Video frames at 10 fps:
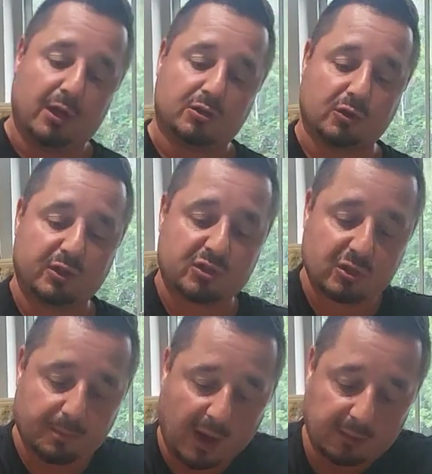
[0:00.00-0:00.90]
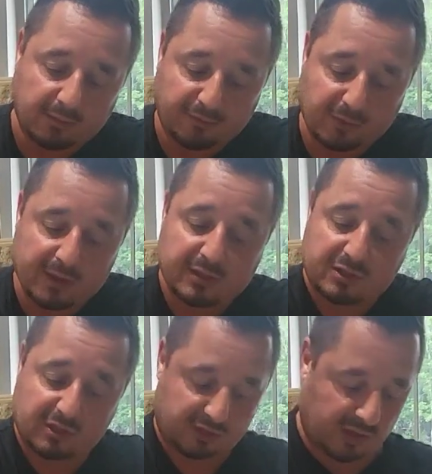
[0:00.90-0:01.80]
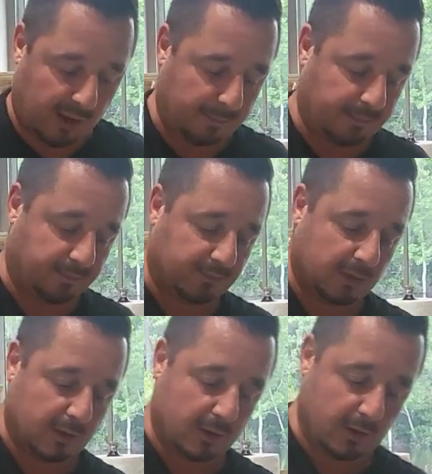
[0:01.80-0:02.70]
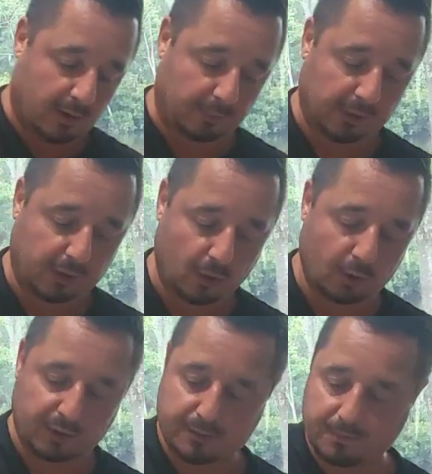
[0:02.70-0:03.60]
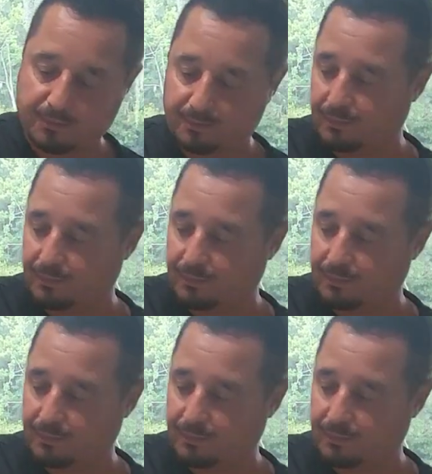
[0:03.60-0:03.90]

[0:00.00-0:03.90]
So this is the bottom of the fillet, this is the top. I'm going to coat it.